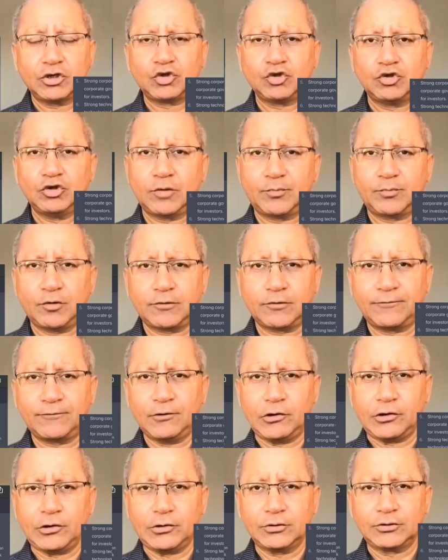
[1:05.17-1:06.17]
to your
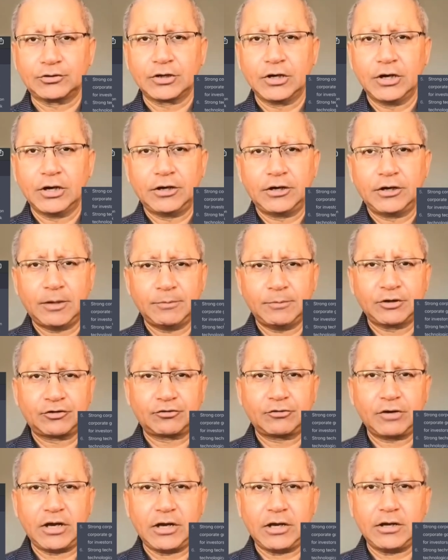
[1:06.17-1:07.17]
portfolios. Number
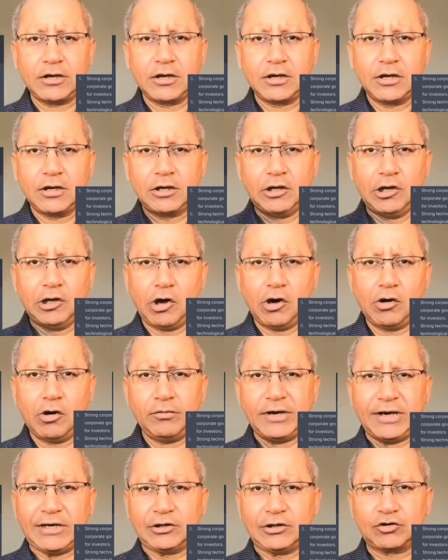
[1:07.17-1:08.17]
three,
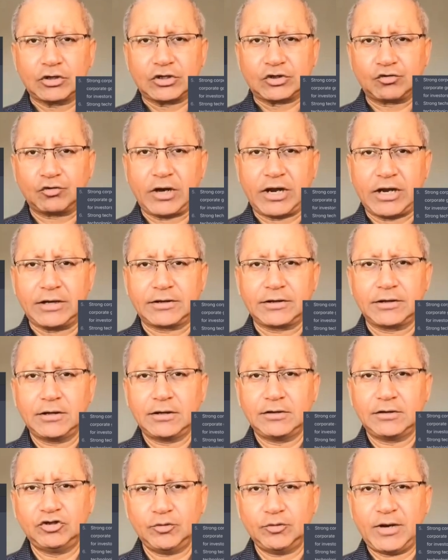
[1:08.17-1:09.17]
low interest rate.
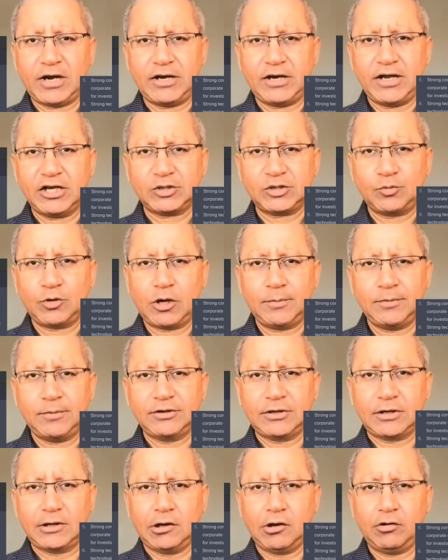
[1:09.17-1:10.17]
Japan has probably
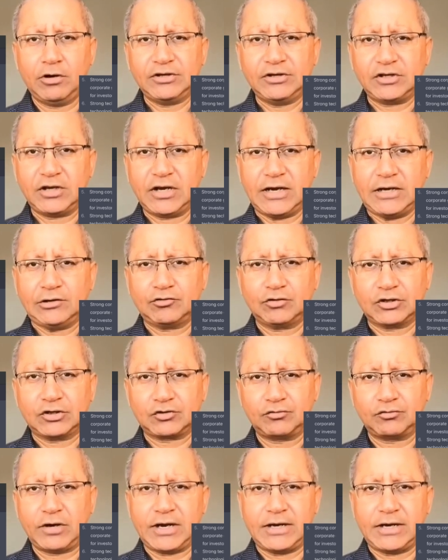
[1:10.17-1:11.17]
the lowest
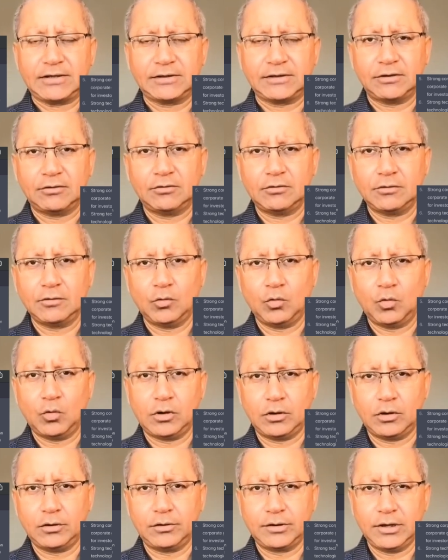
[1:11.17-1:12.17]
interest rate in the whole
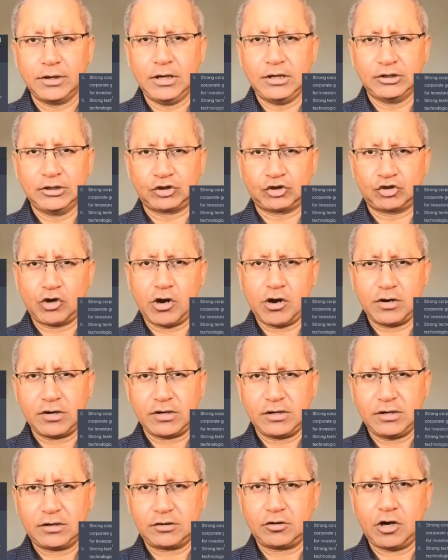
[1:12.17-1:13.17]
world.
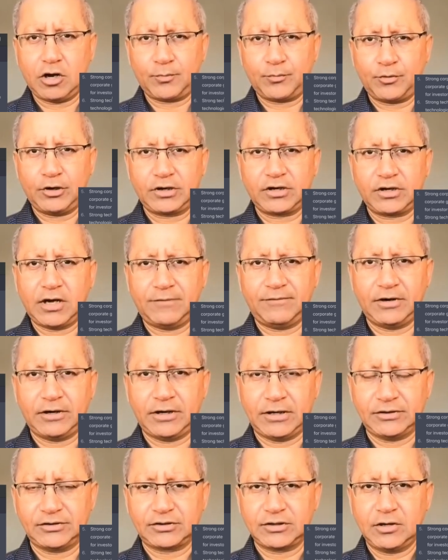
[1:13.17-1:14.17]
Strong corporate
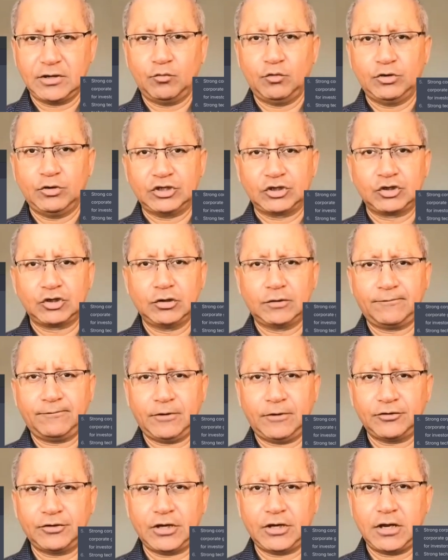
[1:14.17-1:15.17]
governance, which is good
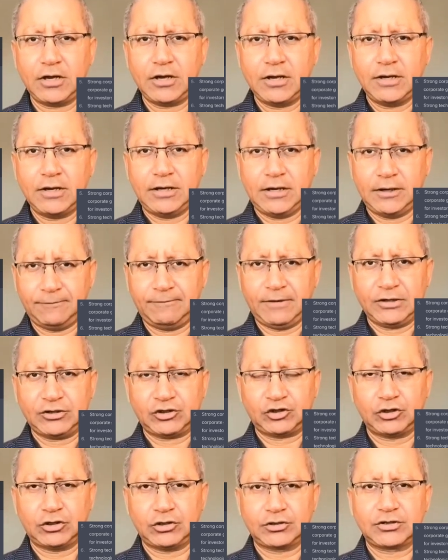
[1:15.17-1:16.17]
for the
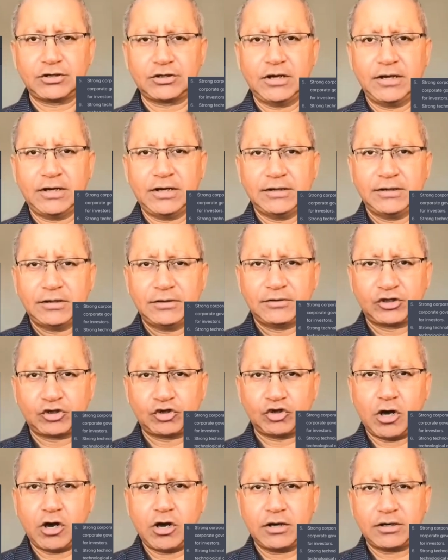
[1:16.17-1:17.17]
investors.
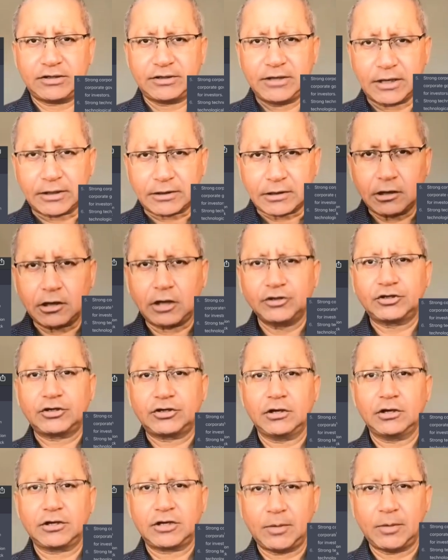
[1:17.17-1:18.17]
Strong
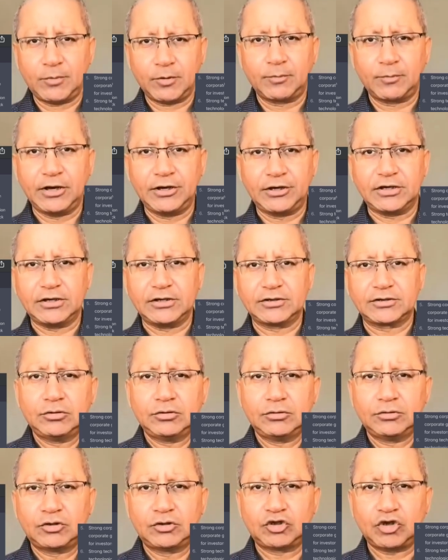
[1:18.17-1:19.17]
technological capabilities.
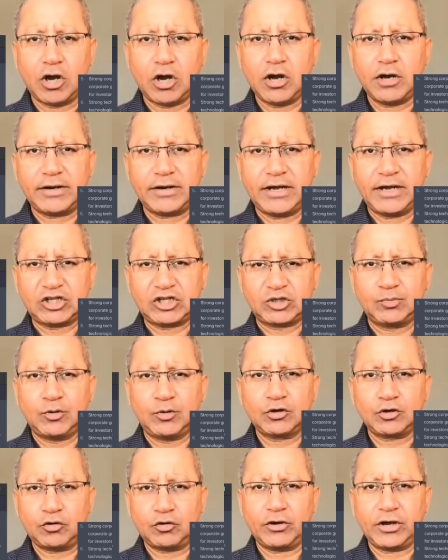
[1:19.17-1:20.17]
Strong
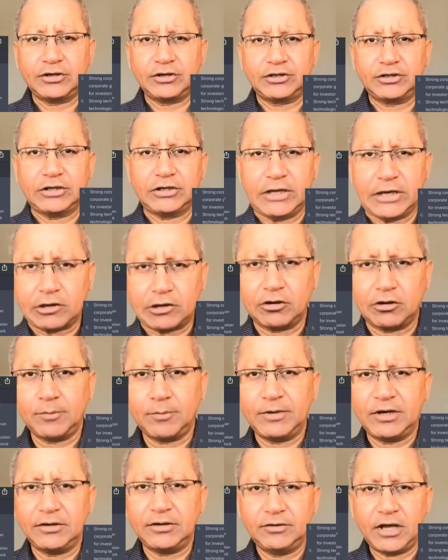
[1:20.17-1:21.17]
export-oriented
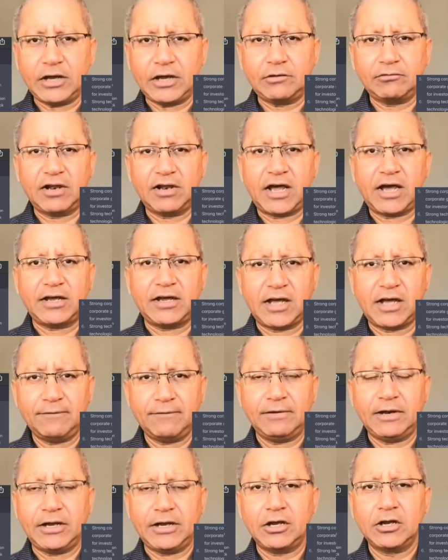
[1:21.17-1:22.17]
economy. They rely
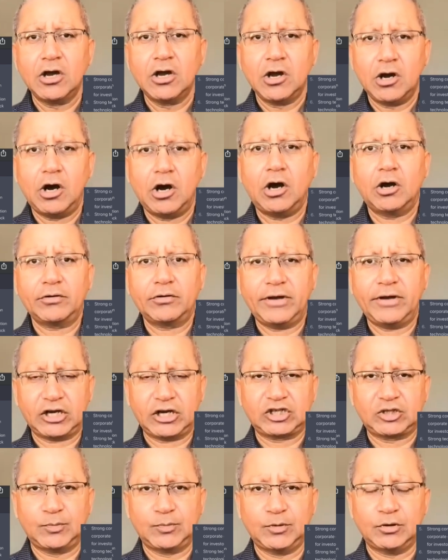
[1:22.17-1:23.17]
heavily on
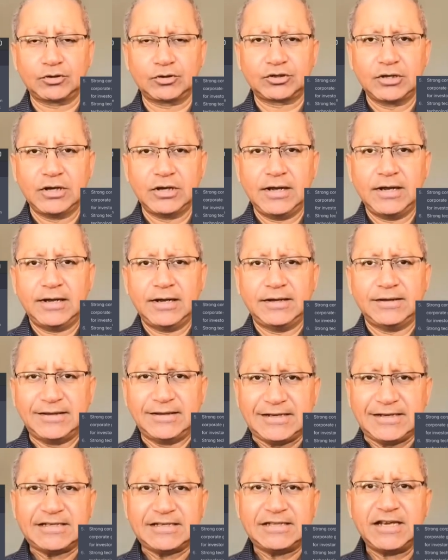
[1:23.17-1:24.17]
exports.
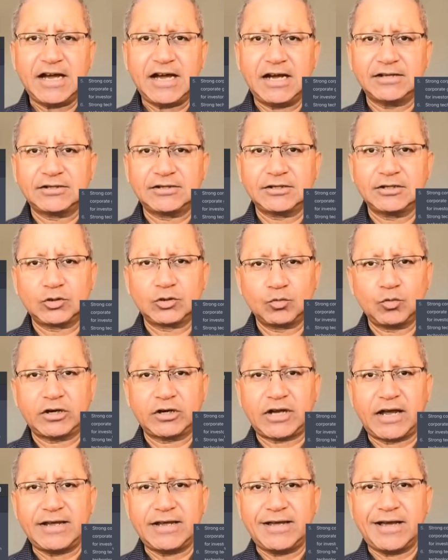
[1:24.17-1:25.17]
These are the answers
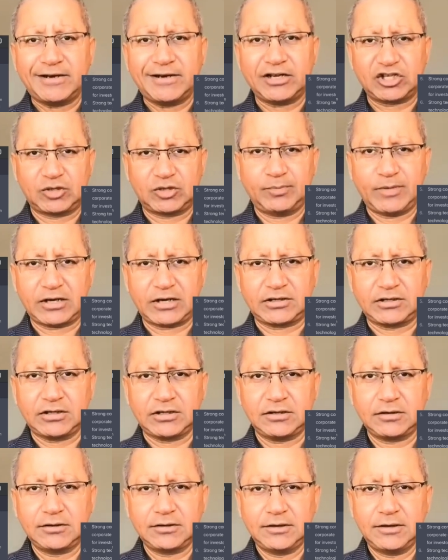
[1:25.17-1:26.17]
what I had expected.